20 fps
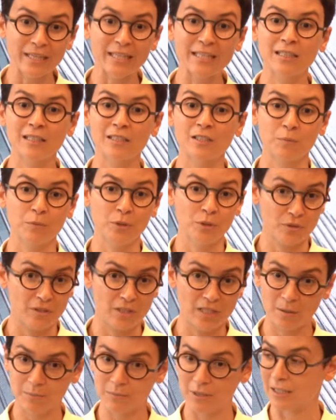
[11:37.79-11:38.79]
in this
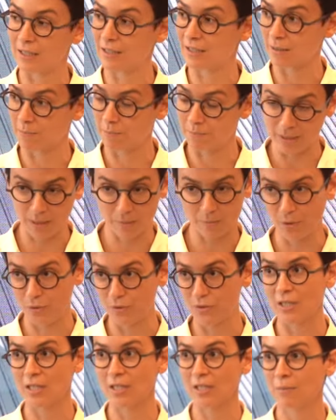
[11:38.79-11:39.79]
museum that is a big
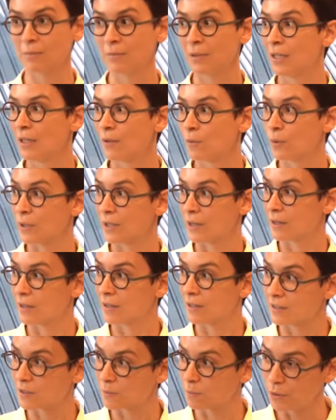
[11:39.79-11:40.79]
museum with
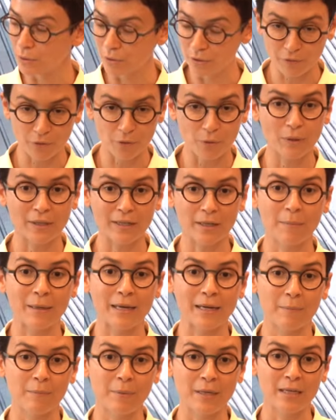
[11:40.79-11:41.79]
this beautiful
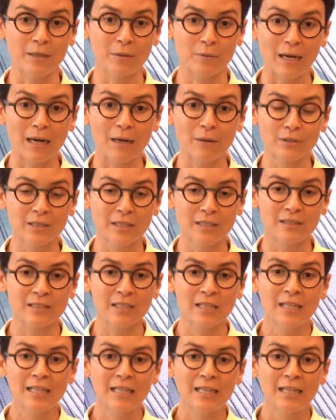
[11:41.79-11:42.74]
Guanabara Bay around us,